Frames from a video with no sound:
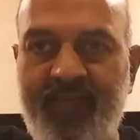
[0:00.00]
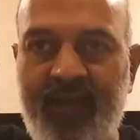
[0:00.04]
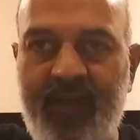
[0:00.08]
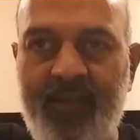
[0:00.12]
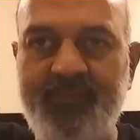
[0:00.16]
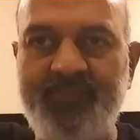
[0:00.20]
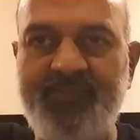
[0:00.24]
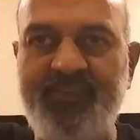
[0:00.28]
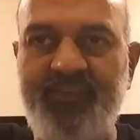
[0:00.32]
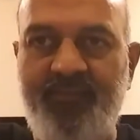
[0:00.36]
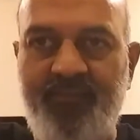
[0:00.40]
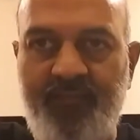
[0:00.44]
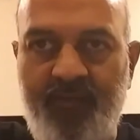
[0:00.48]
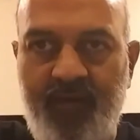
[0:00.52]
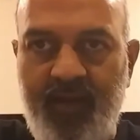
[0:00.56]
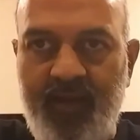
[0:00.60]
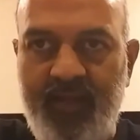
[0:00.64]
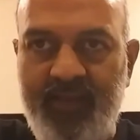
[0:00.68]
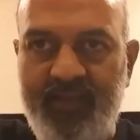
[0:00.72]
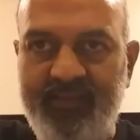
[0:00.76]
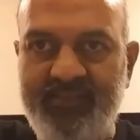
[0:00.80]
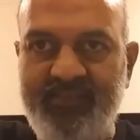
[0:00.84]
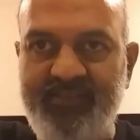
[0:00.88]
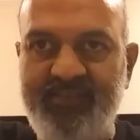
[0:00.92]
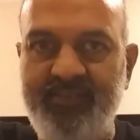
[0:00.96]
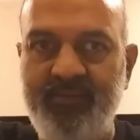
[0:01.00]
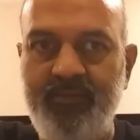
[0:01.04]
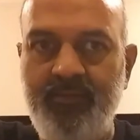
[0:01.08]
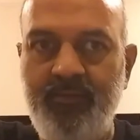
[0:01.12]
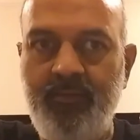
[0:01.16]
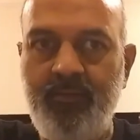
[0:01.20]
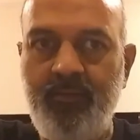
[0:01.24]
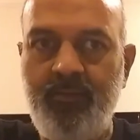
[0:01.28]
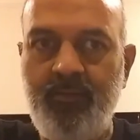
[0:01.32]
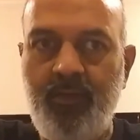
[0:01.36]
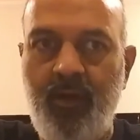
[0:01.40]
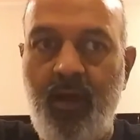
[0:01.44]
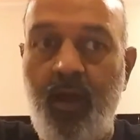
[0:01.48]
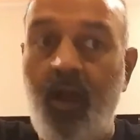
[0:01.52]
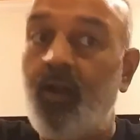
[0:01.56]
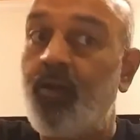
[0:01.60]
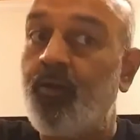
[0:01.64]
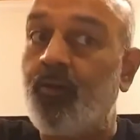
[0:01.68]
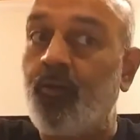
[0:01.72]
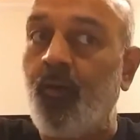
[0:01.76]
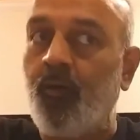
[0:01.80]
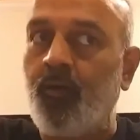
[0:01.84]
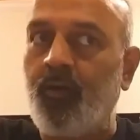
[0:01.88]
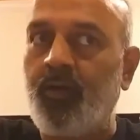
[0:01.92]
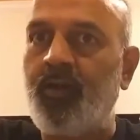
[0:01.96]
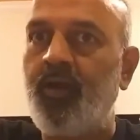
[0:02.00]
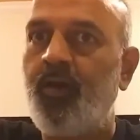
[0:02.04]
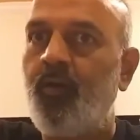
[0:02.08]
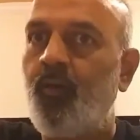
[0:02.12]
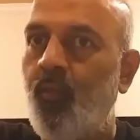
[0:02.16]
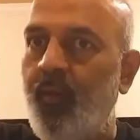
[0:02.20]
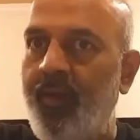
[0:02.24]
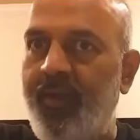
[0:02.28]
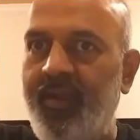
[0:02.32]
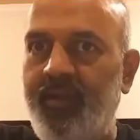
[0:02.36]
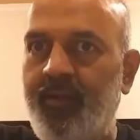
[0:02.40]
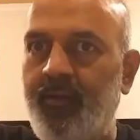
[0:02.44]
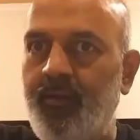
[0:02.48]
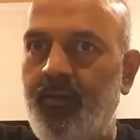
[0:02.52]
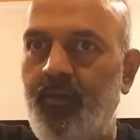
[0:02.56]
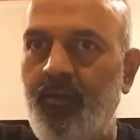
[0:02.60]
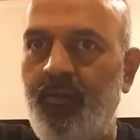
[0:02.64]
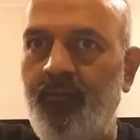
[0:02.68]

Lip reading: grams of rice, uncooked weight